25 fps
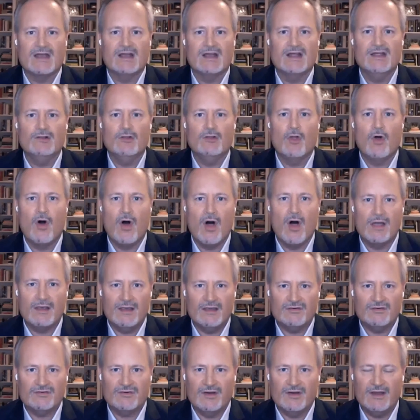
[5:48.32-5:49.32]
long
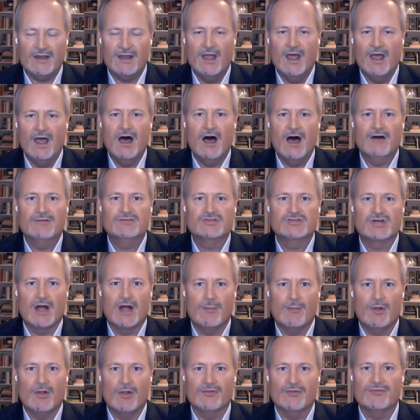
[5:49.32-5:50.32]
history of
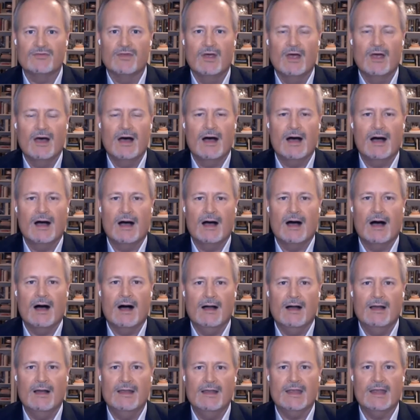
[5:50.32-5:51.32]
troubles,
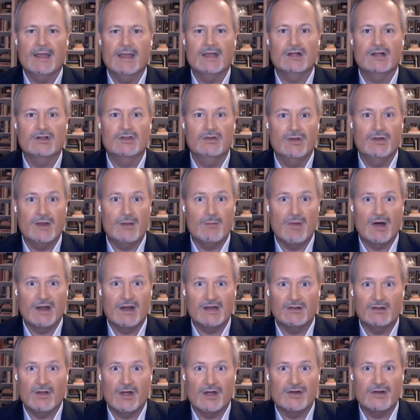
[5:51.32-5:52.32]
including money
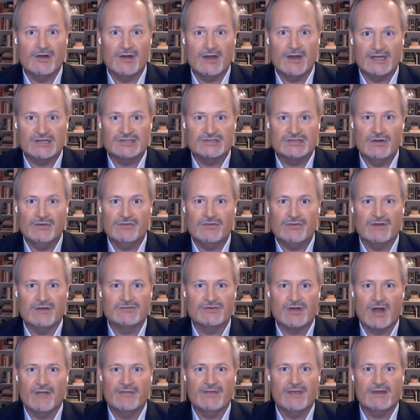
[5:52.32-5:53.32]
laundering issues that have
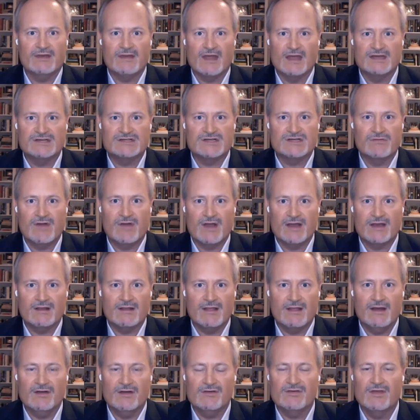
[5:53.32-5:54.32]
drawn the attention of
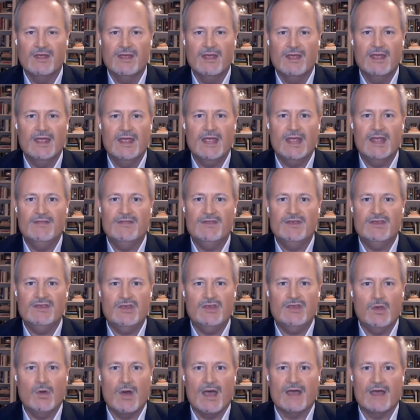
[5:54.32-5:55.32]
regulators in the
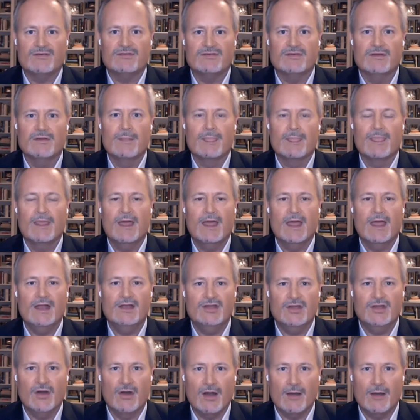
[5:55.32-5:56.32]
U.S.
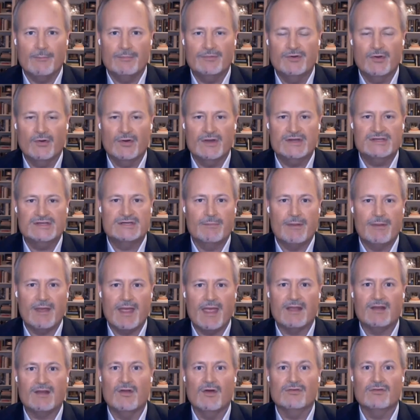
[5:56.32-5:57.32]
and Europe. Deutsche
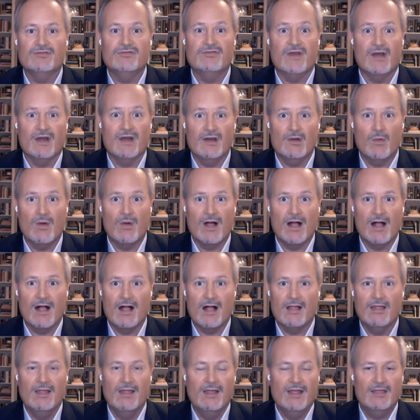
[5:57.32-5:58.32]
Bank knows very
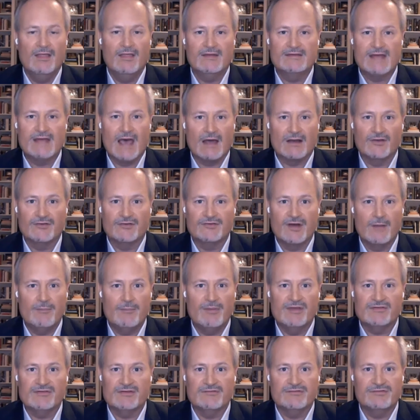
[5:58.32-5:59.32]
well that Donald Trump
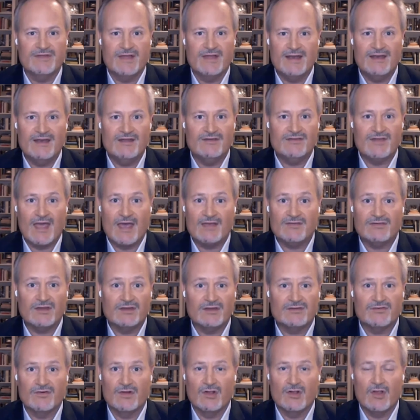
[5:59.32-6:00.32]
has inflated his
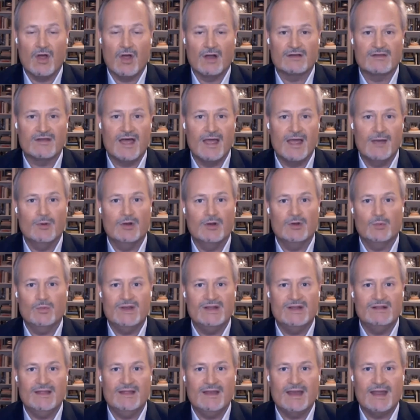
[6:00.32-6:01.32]
assets for a long time. When
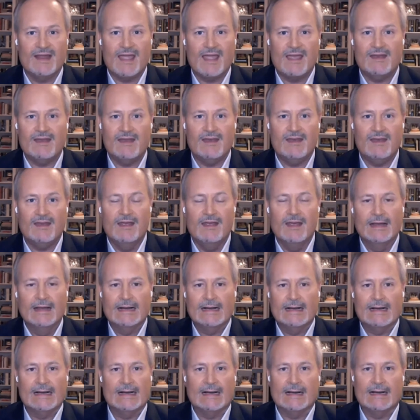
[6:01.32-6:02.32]
we litigated,
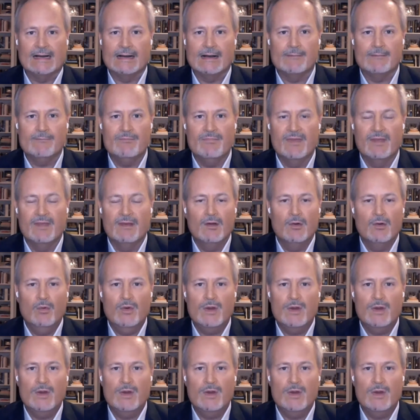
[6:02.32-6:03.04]
we